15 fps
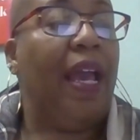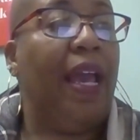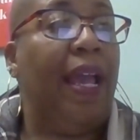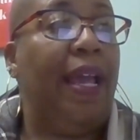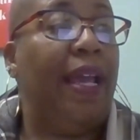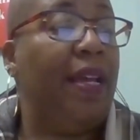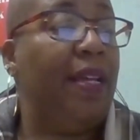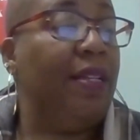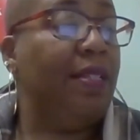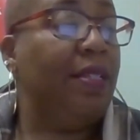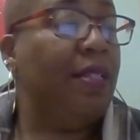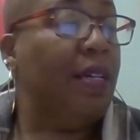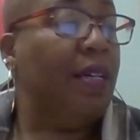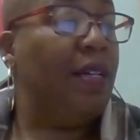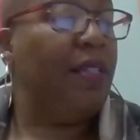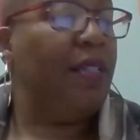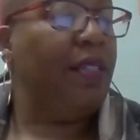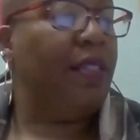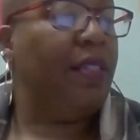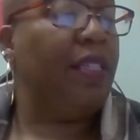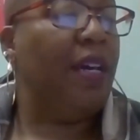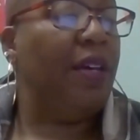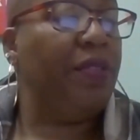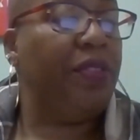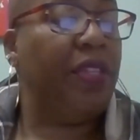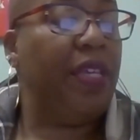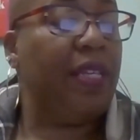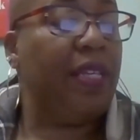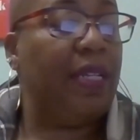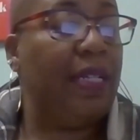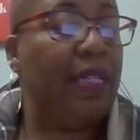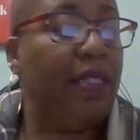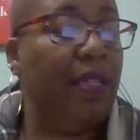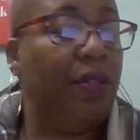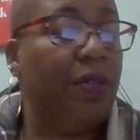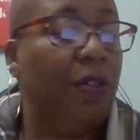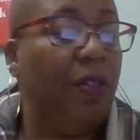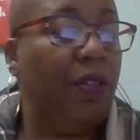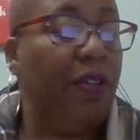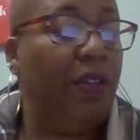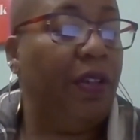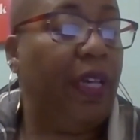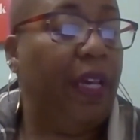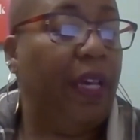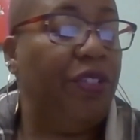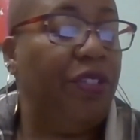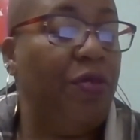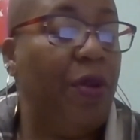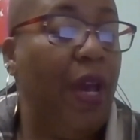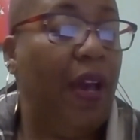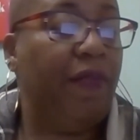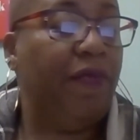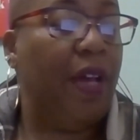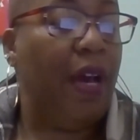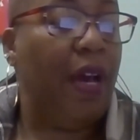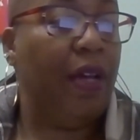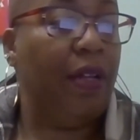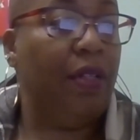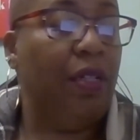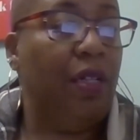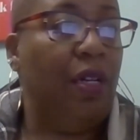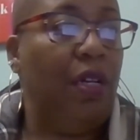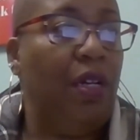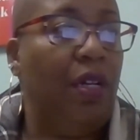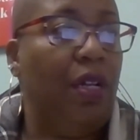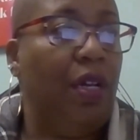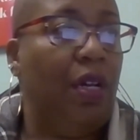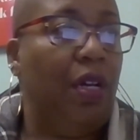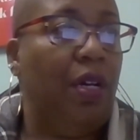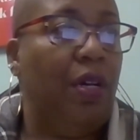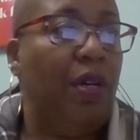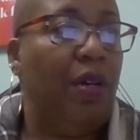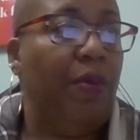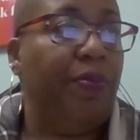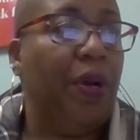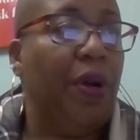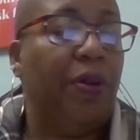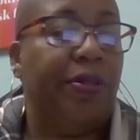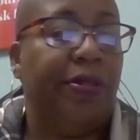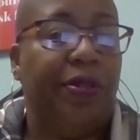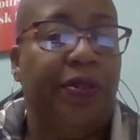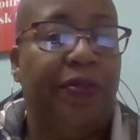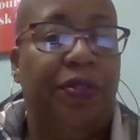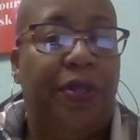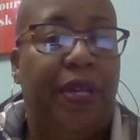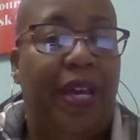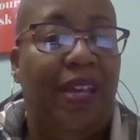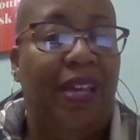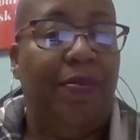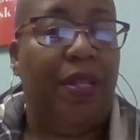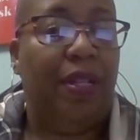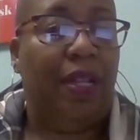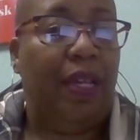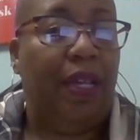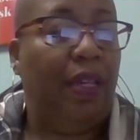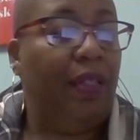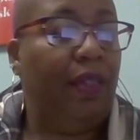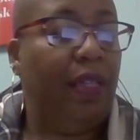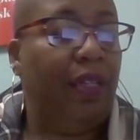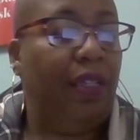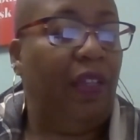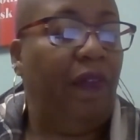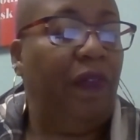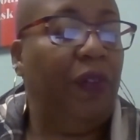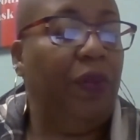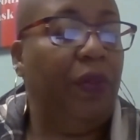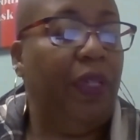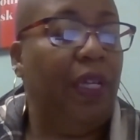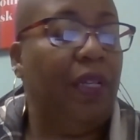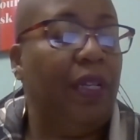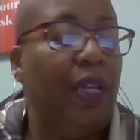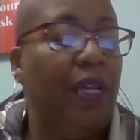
And the other thing that I said earlier, in case you have not heard it, or if you came in late, that if you get